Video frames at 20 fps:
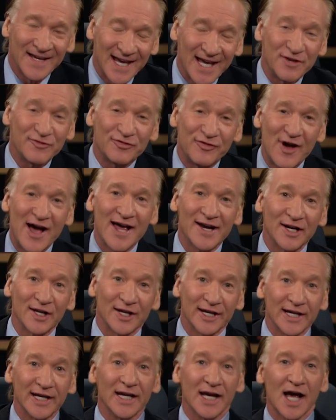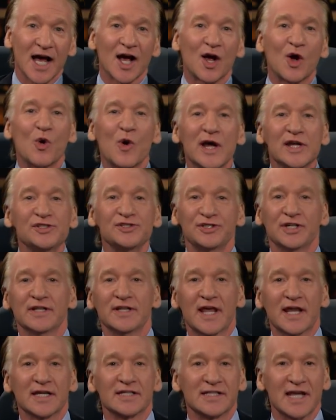And finally, a question
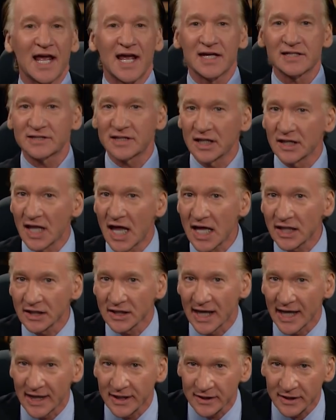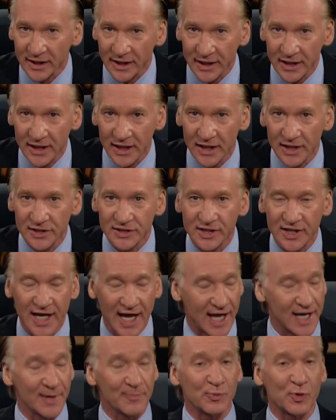that is asked a lot lately is,
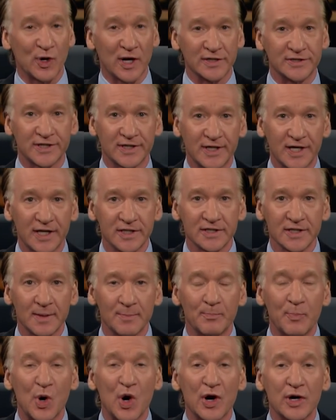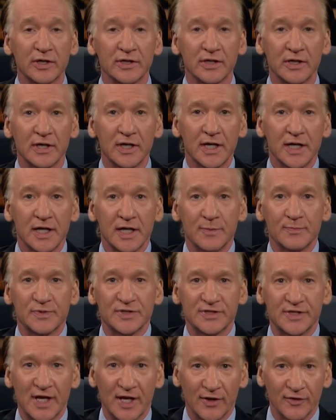can a president pardon
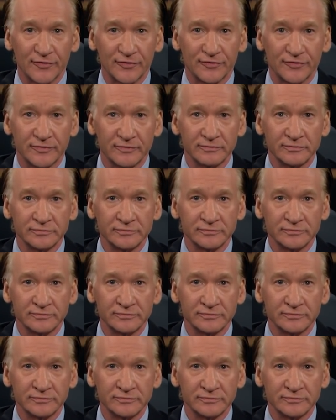himself?